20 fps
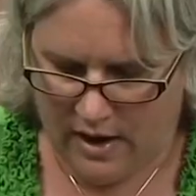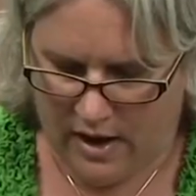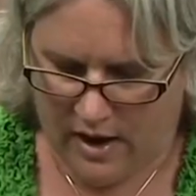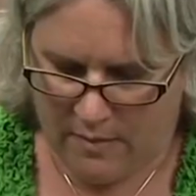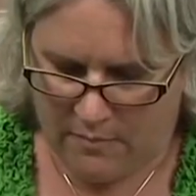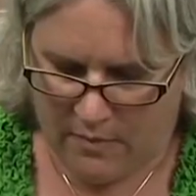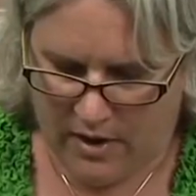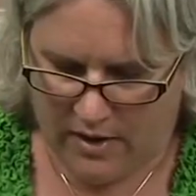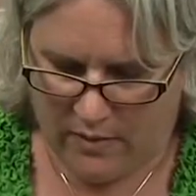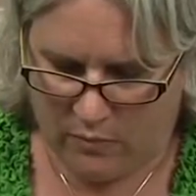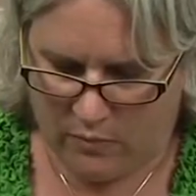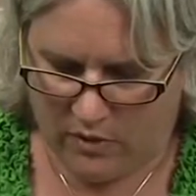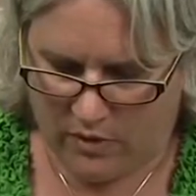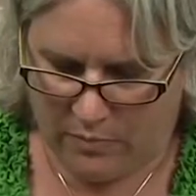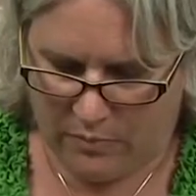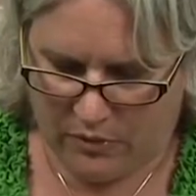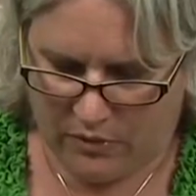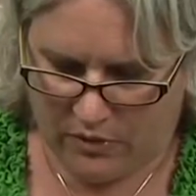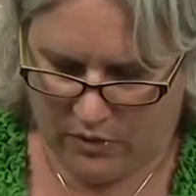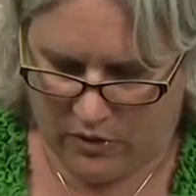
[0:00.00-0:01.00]
I might want
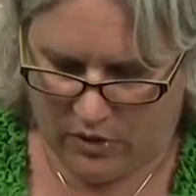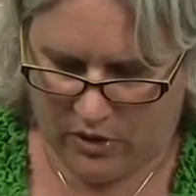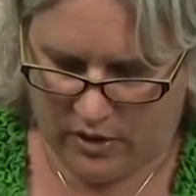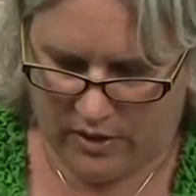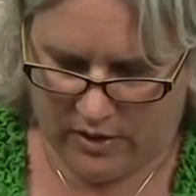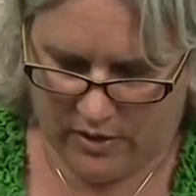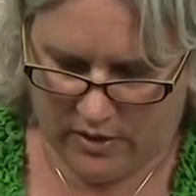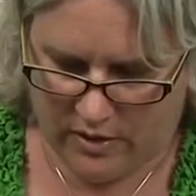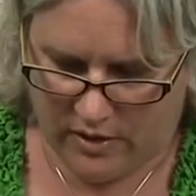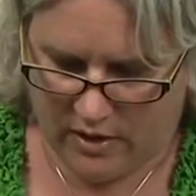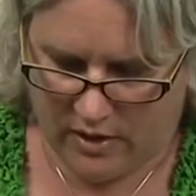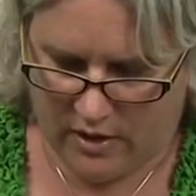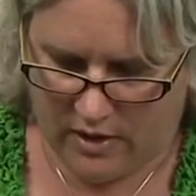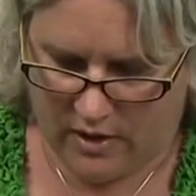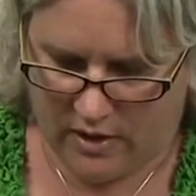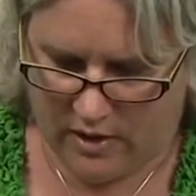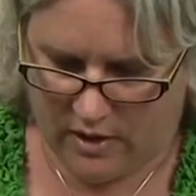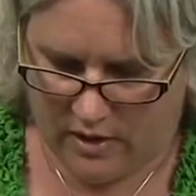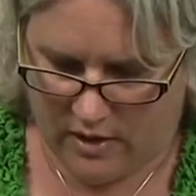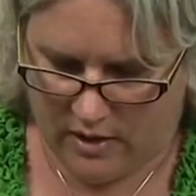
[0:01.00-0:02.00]
to put on
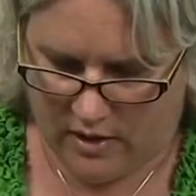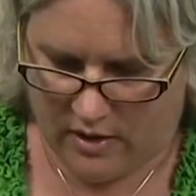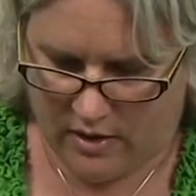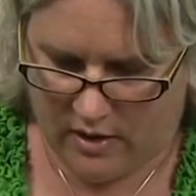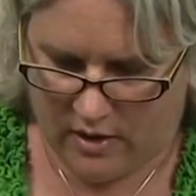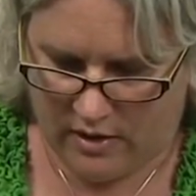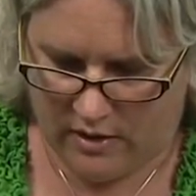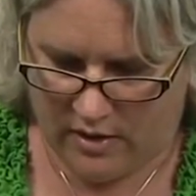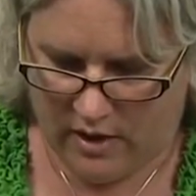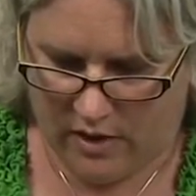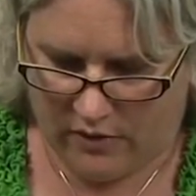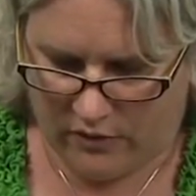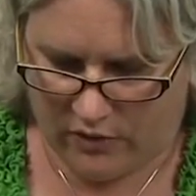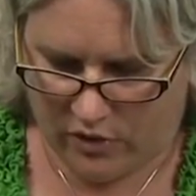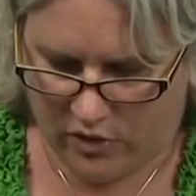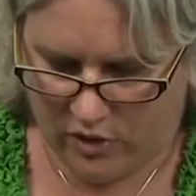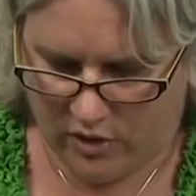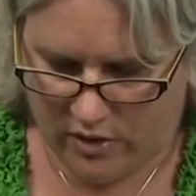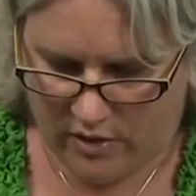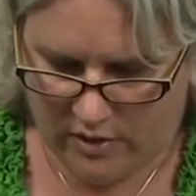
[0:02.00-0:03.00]

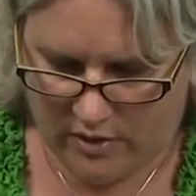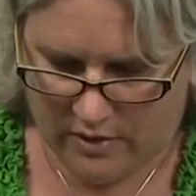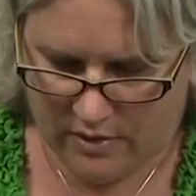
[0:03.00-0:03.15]
another